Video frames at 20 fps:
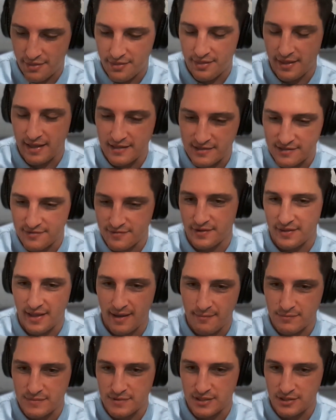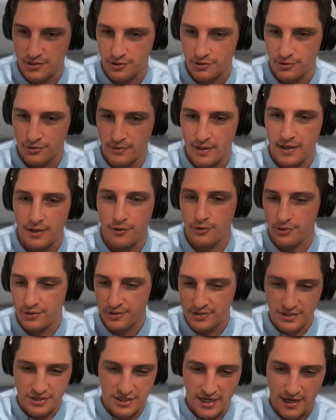things for them to do in order
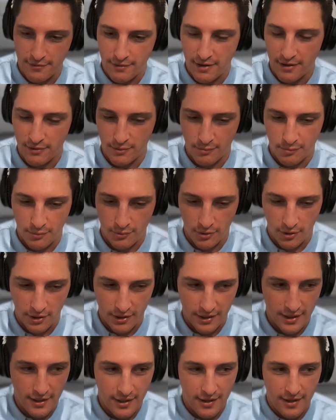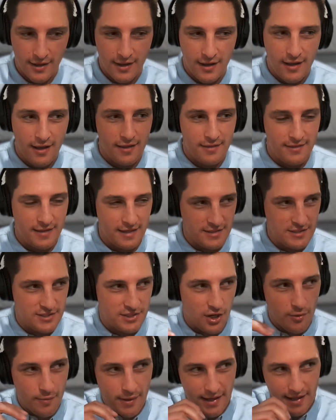to generate a report. There's
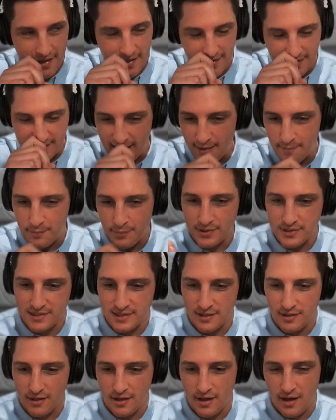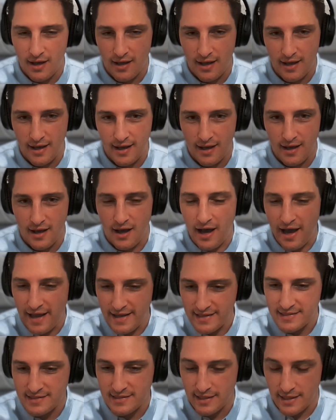so many examples that I
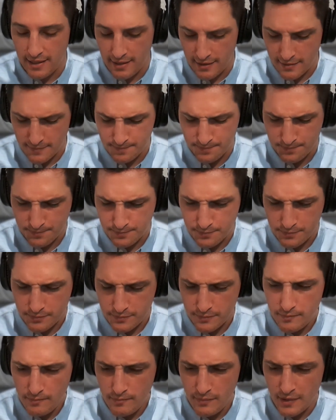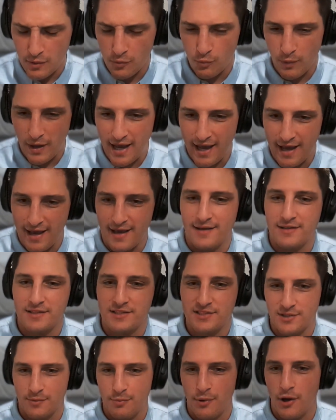see where
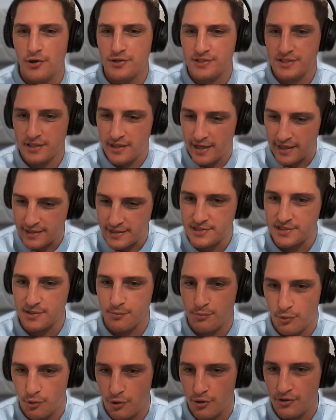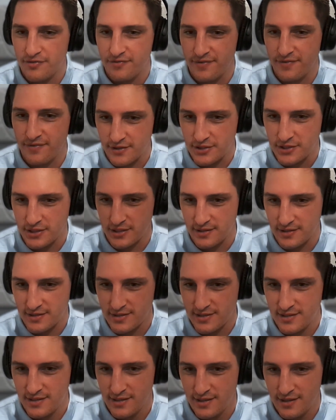supposed like support
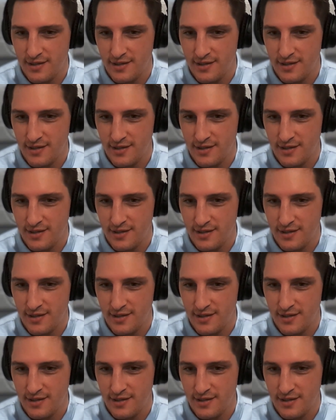functions